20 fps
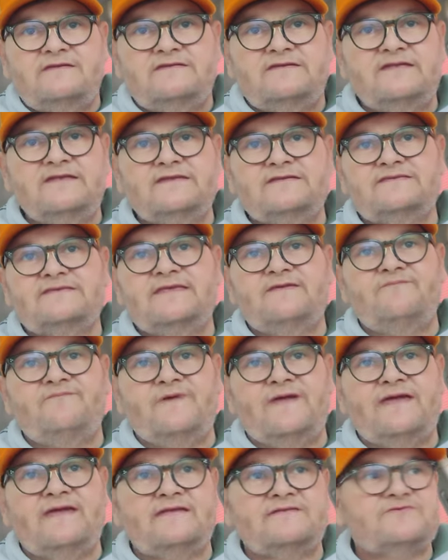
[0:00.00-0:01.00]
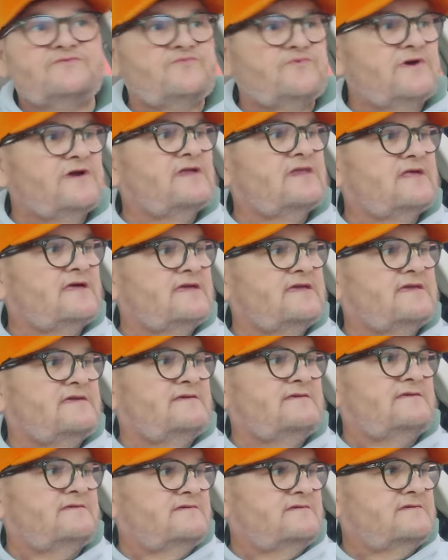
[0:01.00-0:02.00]
Tennessee fans really,
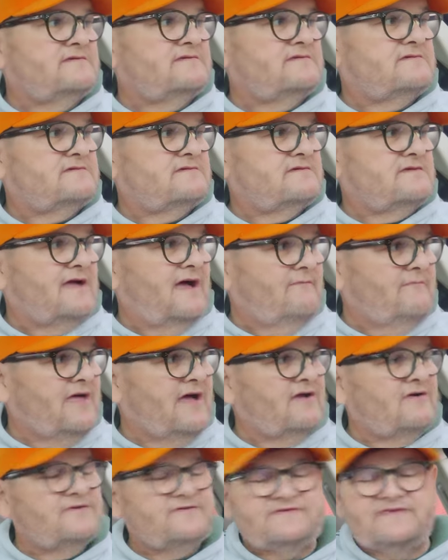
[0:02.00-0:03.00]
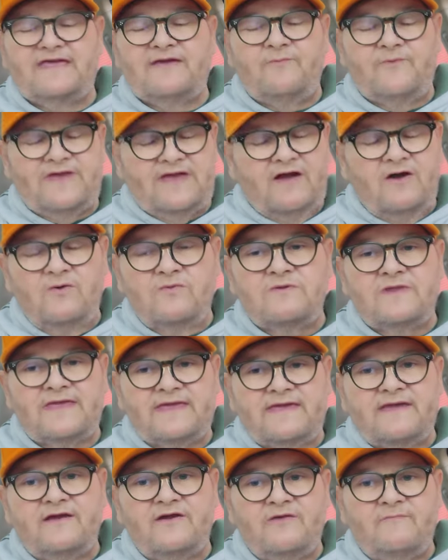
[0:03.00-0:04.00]
I'm not going to say we only
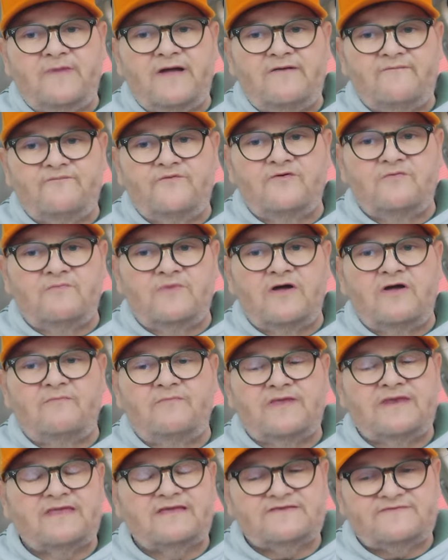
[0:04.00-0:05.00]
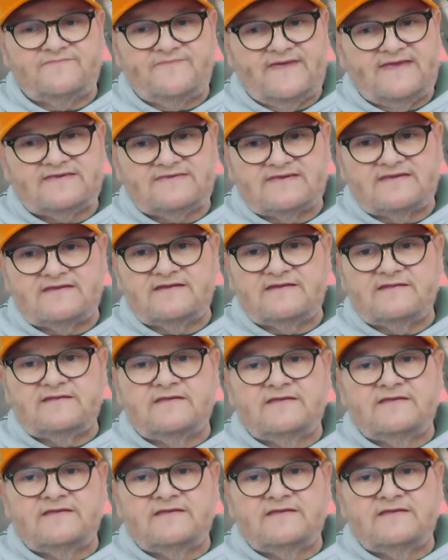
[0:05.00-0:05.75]
care about football, but let's face it,